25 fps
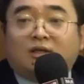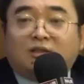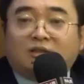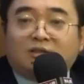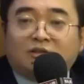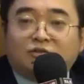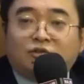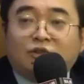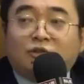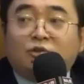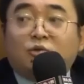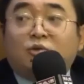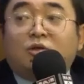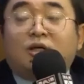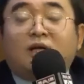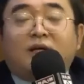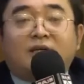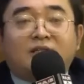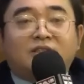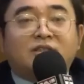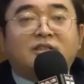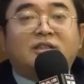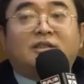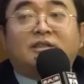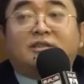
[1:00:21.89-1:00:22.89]
Some previous
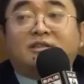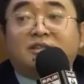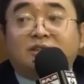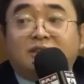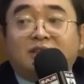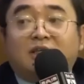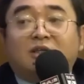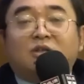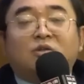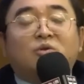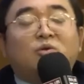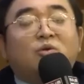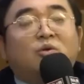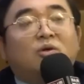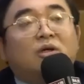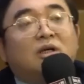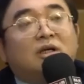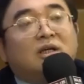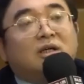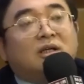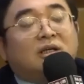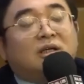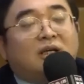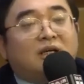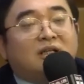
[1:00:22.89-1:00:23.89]
speakers have
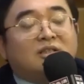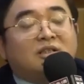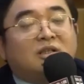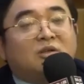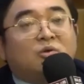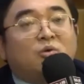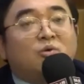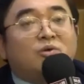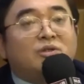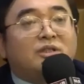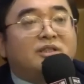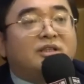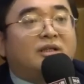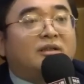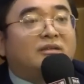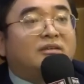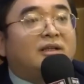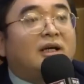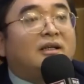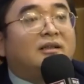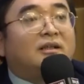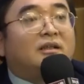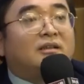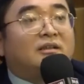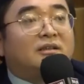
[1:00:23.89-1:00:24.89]
emphasized it too,
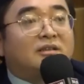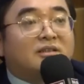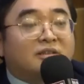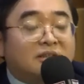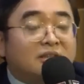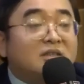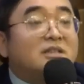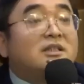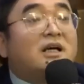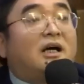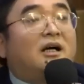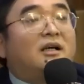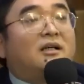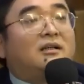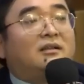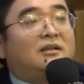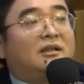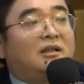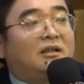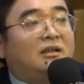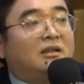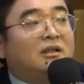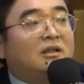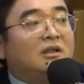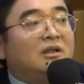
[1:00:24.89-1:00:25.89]
because think
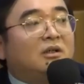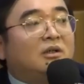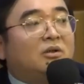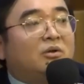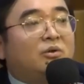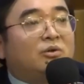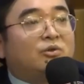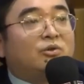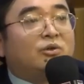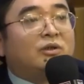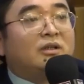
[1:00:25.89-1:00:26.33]
tanks